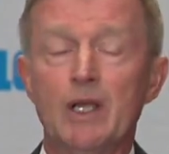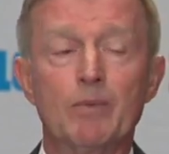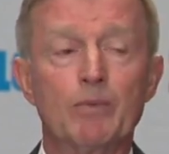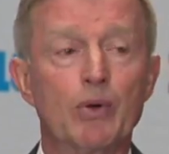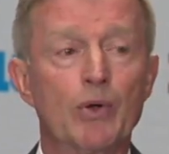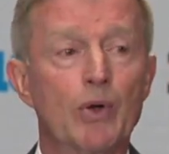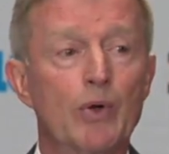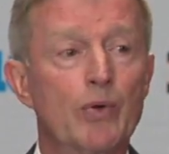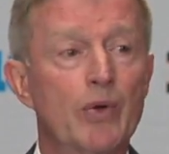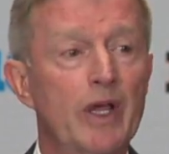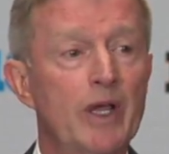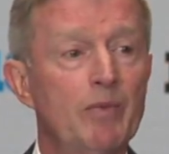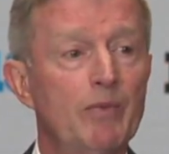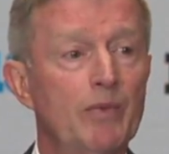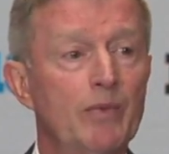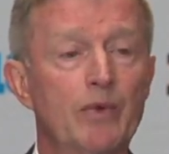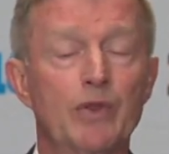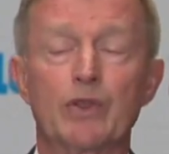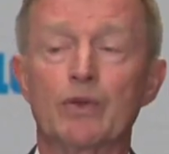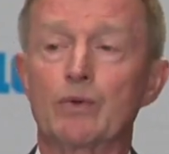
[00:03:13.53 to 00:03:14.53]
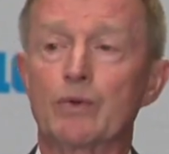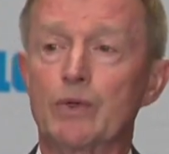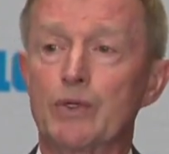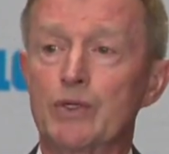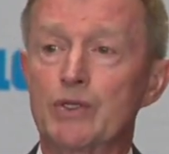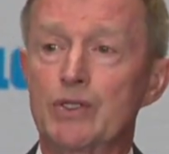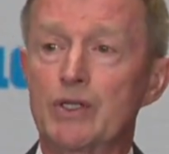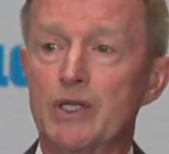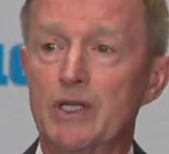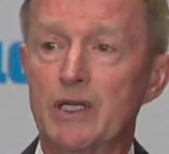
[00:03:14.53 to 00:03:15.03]
program with the
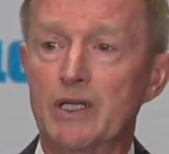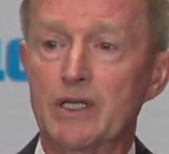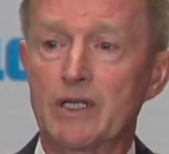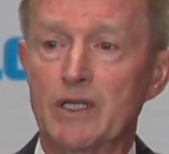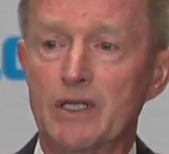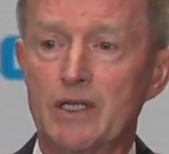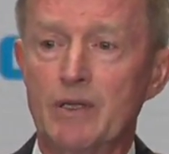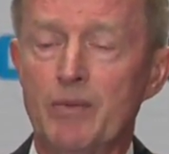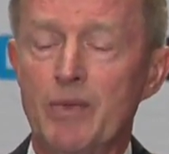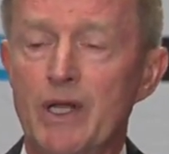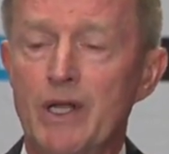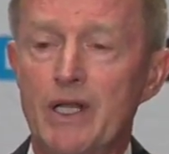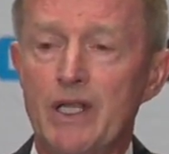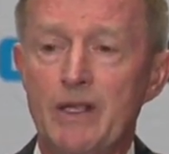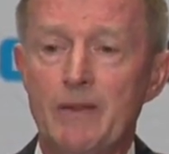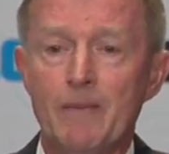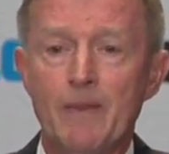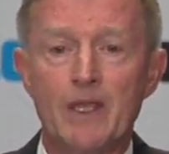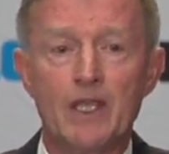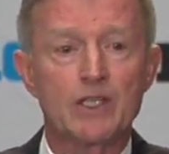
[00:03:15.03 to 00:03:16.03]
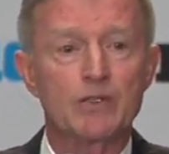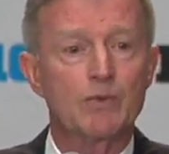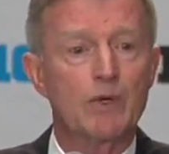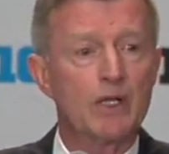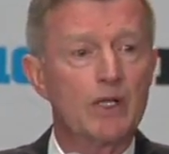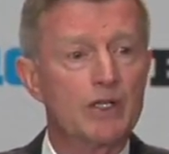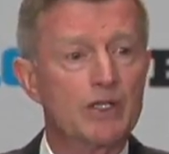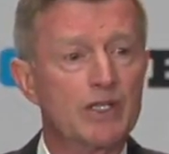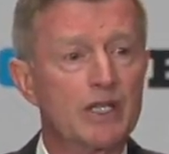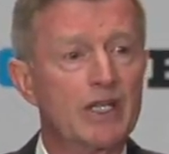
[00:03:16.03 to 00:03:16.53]
Rules uh, Committee as
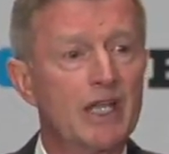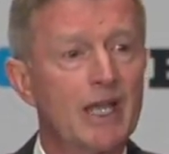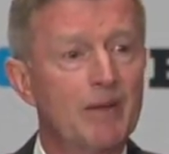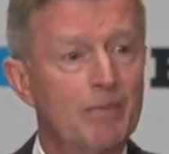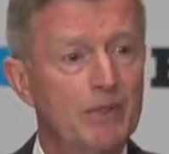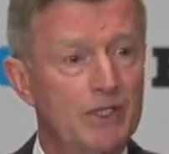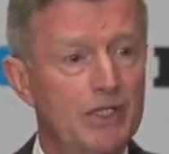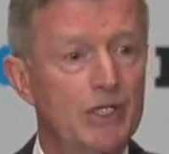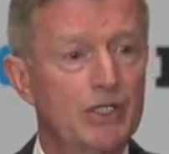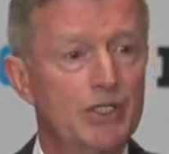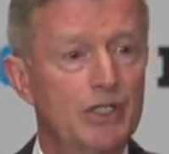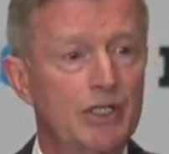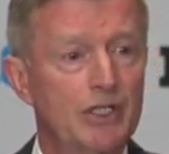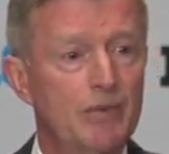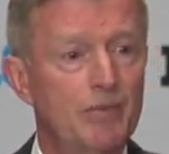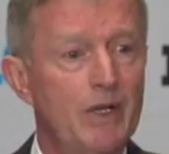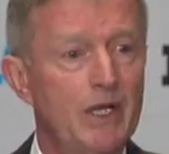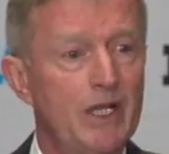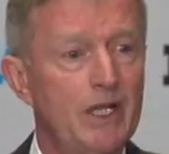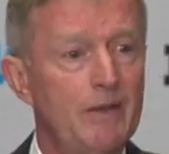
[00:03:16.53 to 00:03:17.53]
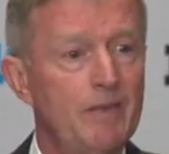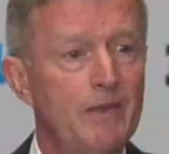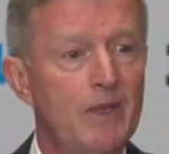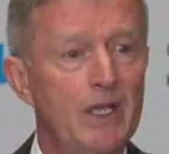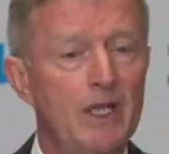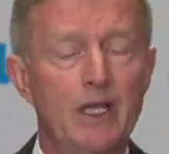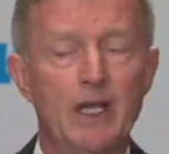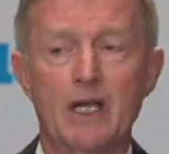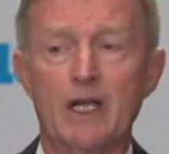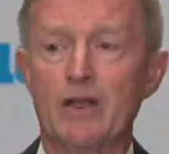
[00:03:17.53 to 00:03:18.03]
well as the Competition Committee,
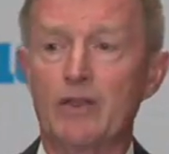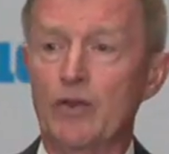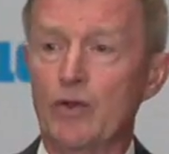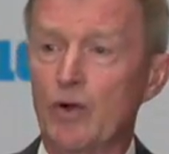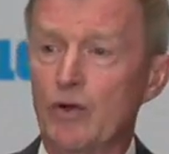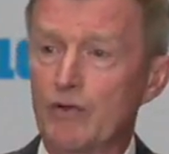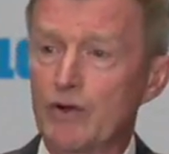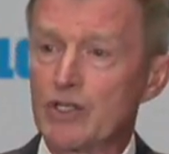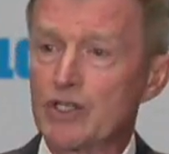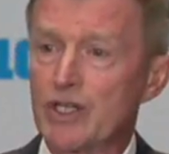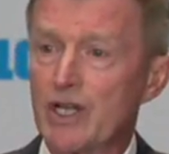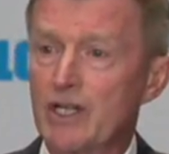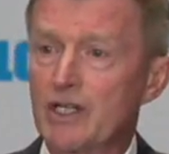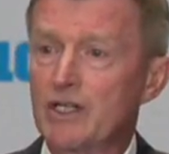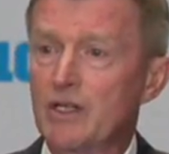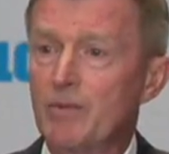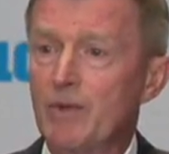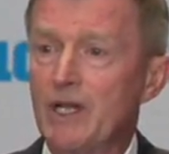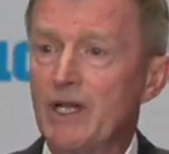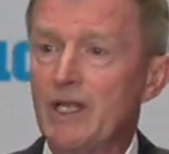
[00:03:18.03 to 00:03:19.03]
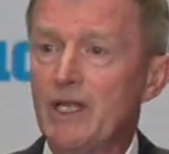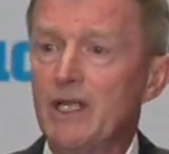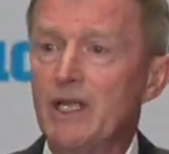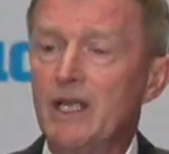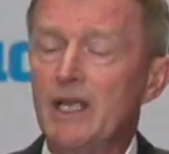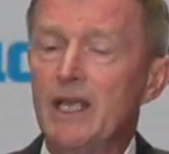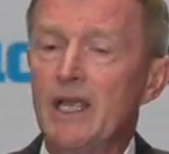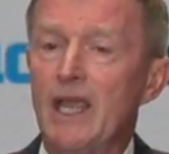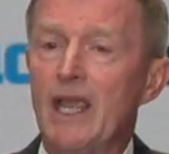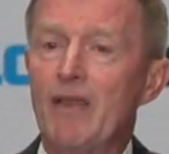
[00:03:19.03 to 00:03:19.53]
uh, the Oversight Committee,
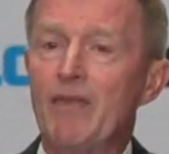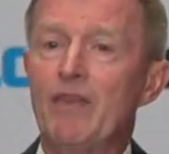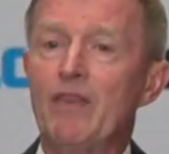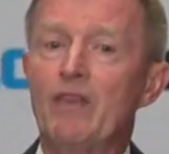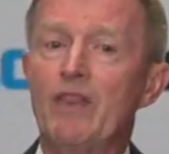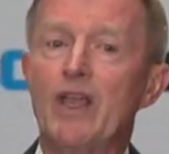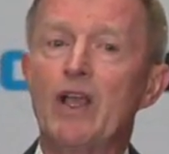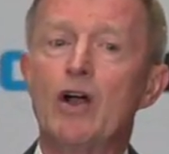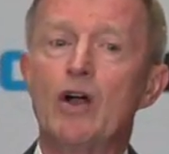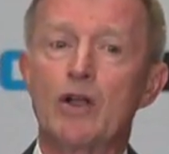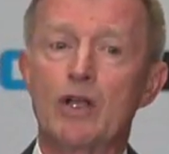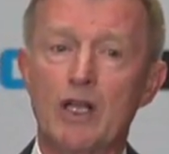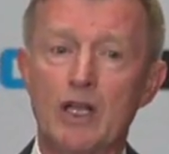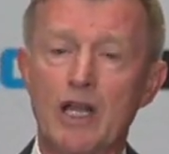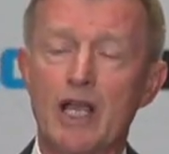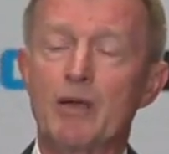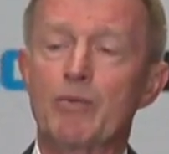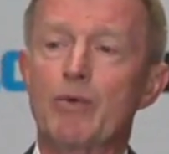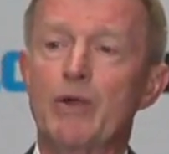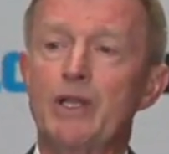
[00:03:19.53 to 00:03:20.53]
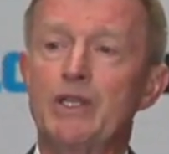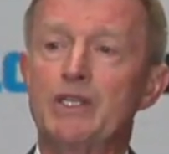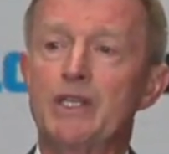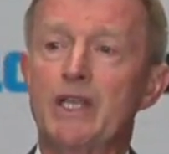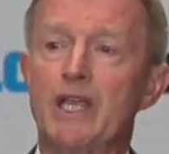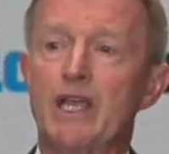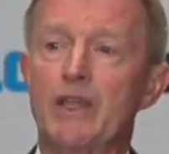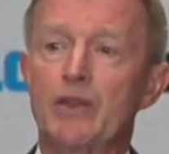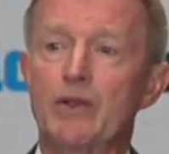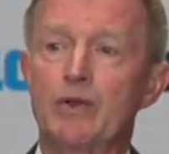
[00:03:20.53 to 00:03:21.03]
and they all collaborate
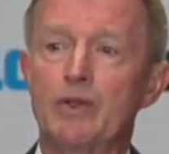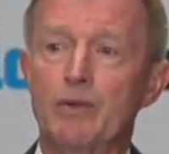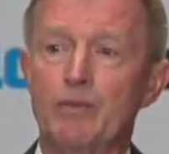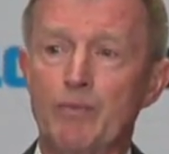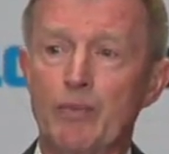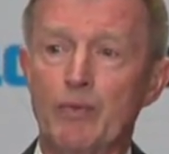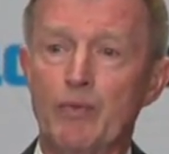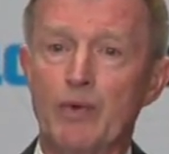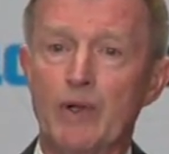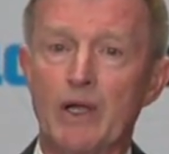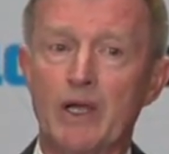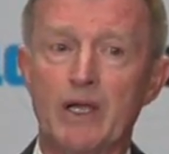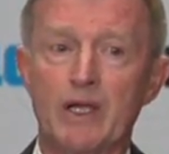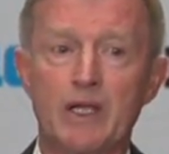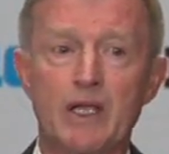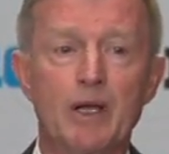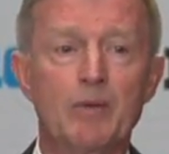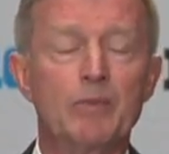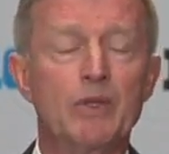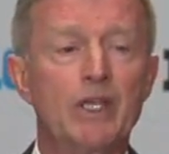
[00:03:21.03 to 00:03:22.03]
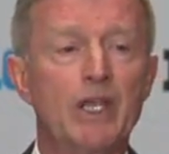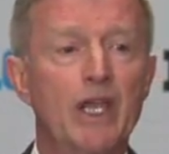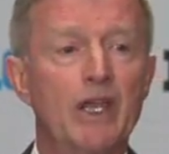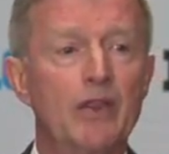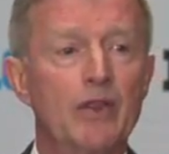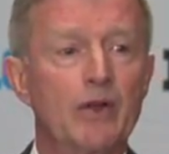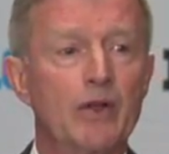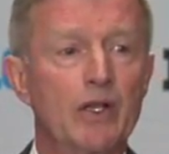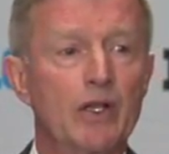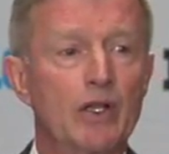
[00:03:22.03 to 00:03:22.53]
together to uh, come
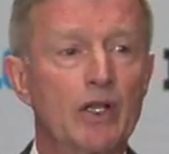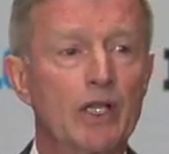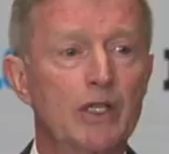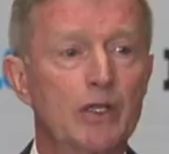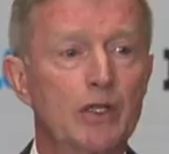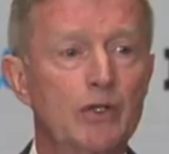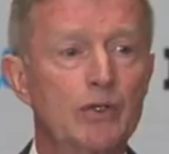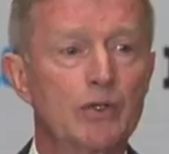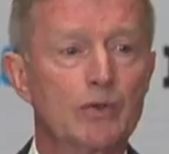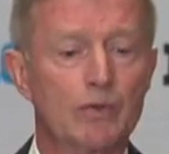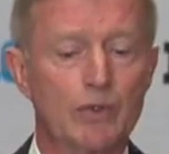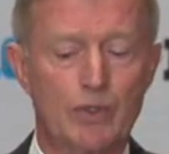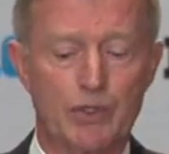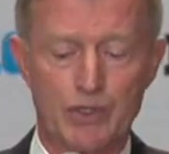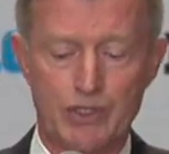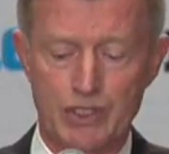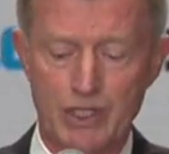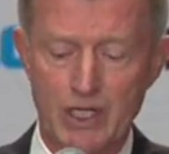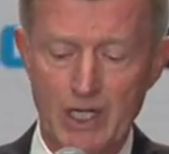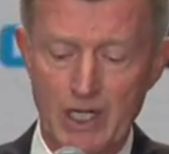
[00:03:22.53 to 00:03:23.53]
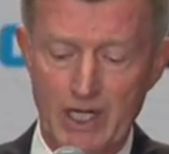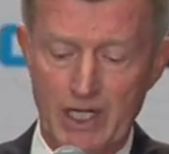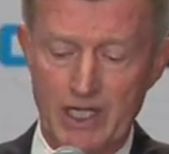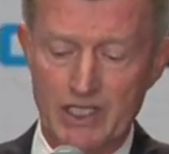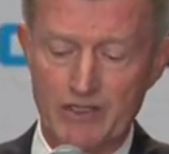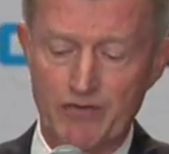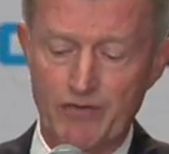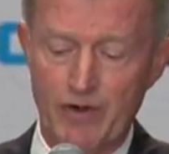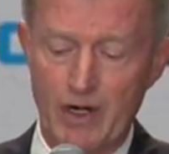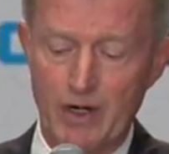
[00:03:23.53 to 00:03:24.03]
together and look at the new rules.
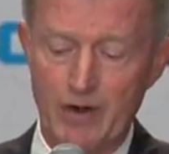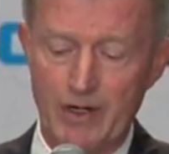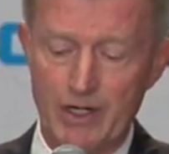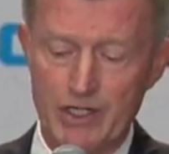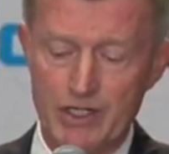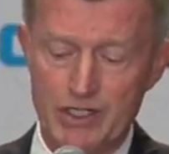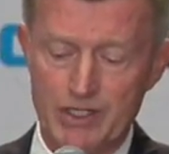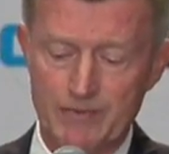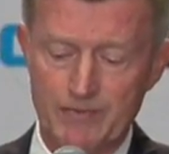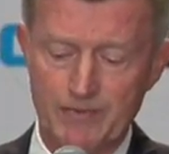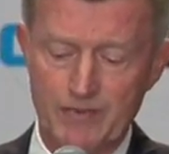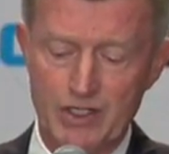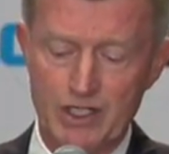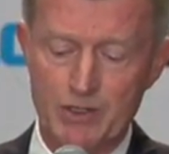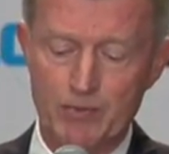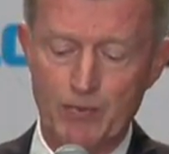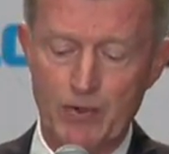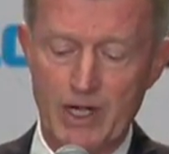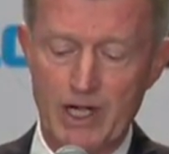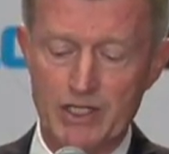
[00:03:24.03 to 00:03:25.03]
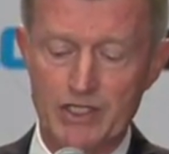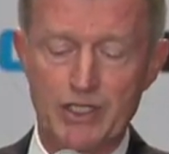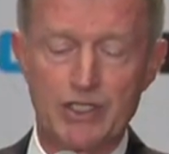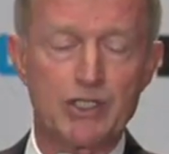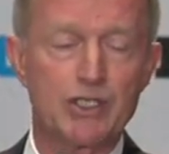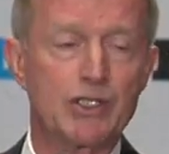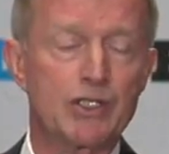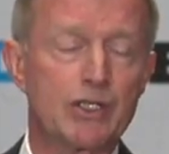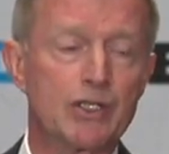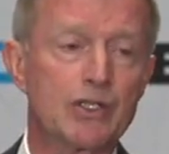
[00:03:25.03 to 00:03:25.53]
As far as this
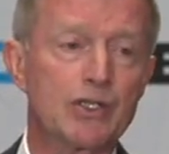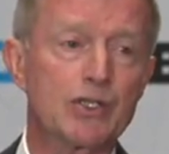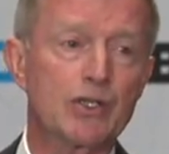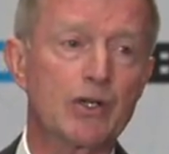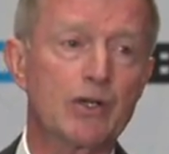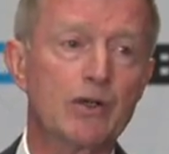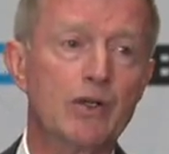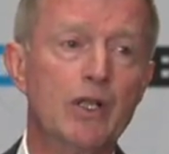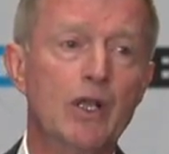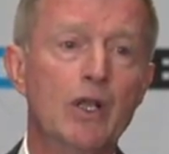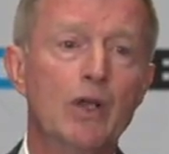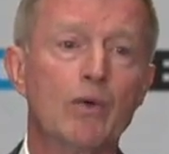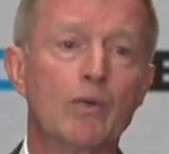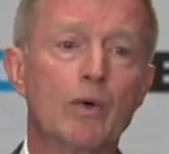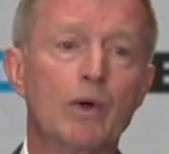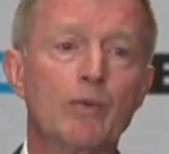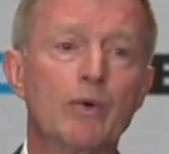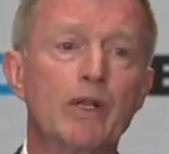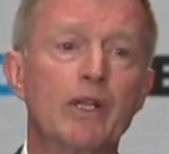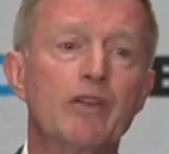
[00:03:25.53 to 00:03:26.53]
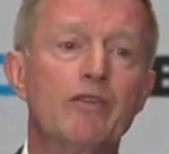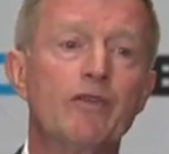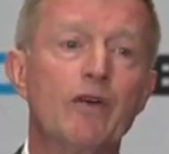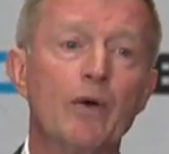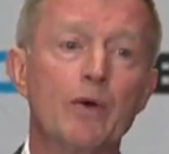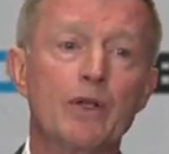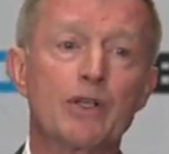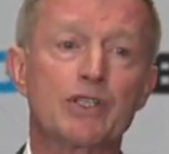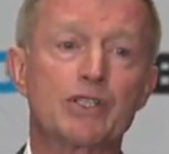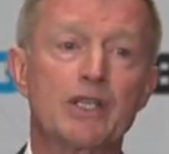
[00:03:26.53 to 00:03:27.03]
process is concerned, we're really
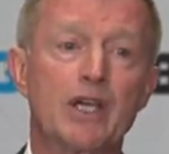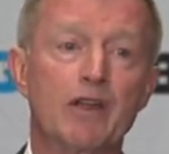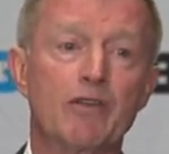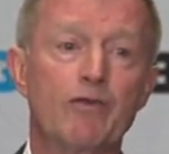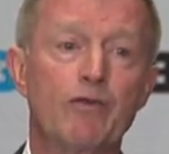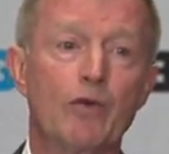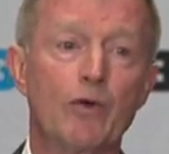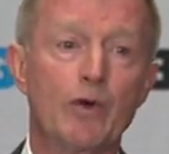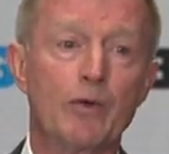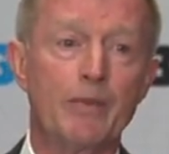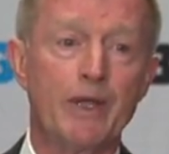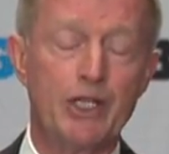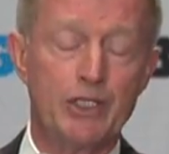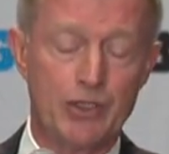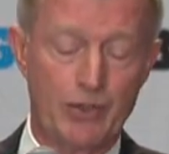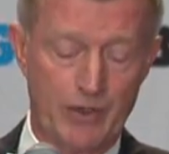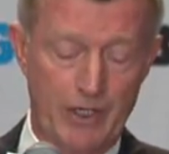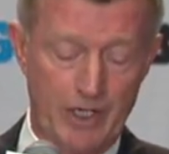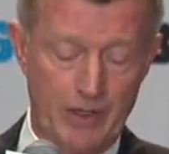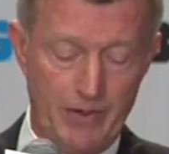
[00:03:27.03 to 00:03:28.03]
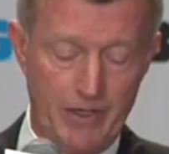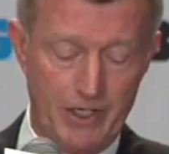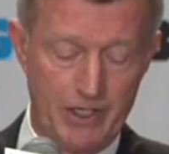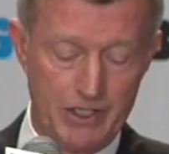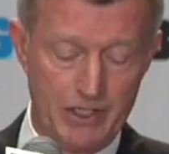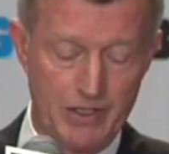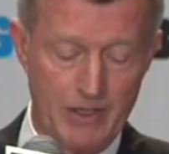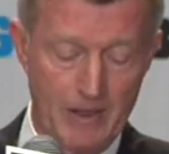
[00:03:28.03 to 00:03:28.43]
focused on four major areas